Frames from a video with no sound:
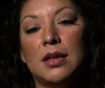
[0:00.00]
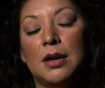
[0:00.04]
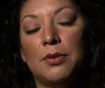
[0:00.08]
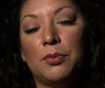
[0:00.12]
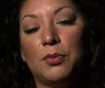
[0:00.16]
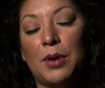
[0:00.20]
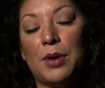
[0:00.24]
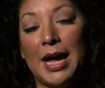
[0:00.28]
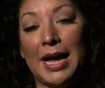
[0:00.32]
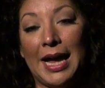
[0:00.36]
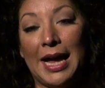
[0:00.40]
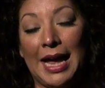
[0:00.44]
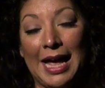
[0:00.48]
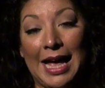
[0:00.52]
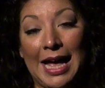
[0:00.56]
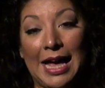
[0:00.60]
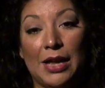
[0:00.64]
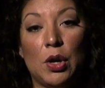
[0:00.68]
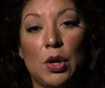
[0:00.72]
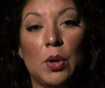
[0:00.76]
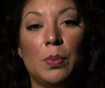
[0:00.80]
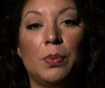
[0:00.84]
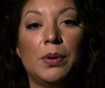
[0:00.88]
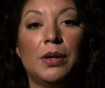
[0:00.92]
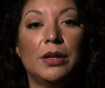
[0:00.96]
I had
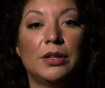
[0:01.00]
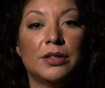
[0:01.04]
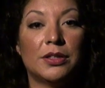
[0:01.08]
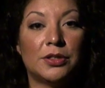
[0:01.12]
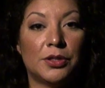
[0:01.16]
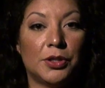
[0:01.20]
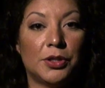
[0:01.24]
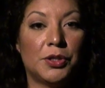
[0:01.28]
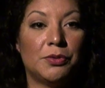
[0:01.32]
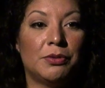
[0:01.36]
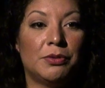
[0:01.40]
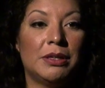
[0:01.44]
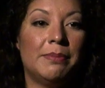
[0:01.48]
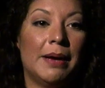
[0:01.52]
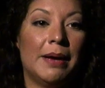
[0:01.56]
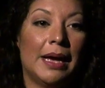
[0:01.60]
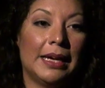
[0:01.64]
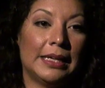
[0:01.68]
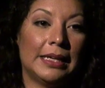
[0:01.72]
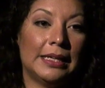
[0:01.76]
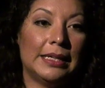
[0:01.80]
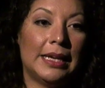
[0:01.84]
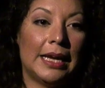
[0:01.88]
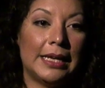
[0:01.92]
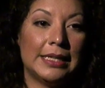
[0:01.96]
open heart surgery back
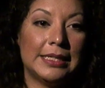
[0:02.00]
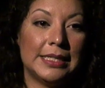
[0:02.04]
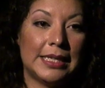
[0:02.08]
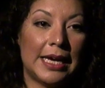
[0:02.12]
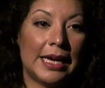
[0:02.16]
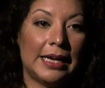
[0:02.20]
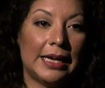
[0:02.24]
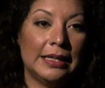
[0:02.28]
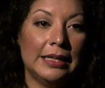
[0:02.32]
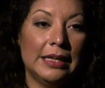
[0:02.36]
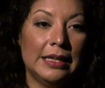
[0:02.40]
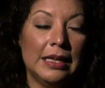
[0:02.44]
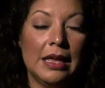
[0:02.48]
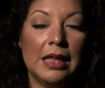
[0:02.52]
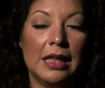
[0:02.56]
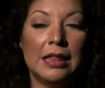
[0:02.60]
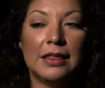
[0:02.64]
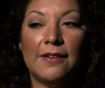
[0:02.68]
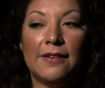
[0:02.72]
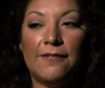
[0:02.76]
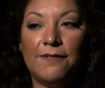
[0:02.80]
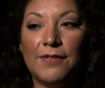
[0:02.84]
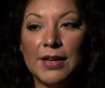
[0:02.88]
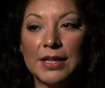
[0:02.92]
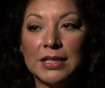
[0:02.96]
in '98. They
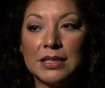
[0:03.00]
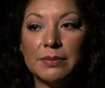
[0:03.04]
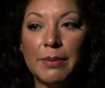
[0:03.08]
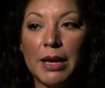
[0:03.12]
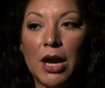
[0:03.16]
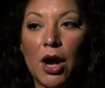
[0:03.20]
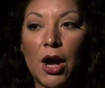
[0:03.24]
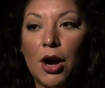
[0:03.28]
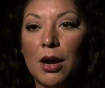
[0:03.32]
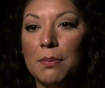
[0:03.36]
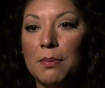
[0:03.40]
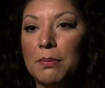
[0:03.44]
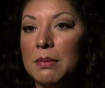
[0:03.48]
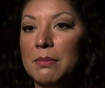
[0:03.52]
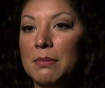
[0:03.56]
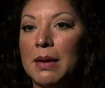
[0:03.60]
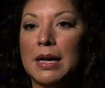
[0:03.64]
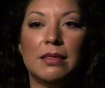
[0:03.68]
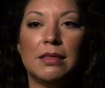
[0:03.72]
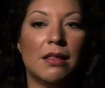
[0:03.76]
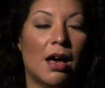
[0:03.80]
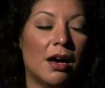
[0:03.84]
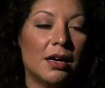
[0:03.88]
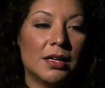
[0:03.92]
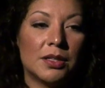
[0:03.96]
fixed my heart, but my
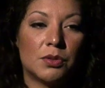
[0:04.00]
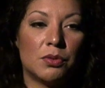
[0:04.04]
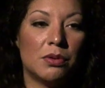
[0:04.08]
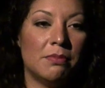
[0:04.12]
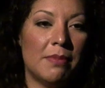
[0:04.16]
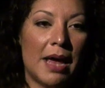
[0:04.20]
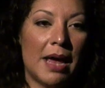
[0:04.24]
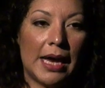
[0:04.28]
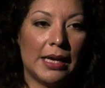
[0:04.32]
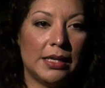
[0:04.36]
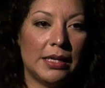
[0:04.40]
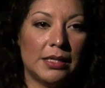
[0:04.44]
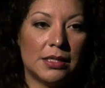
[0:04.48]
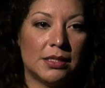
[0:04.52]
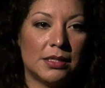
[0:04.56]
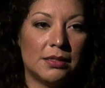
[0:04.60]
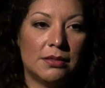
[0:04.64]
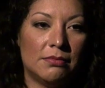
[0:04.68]
lungs remained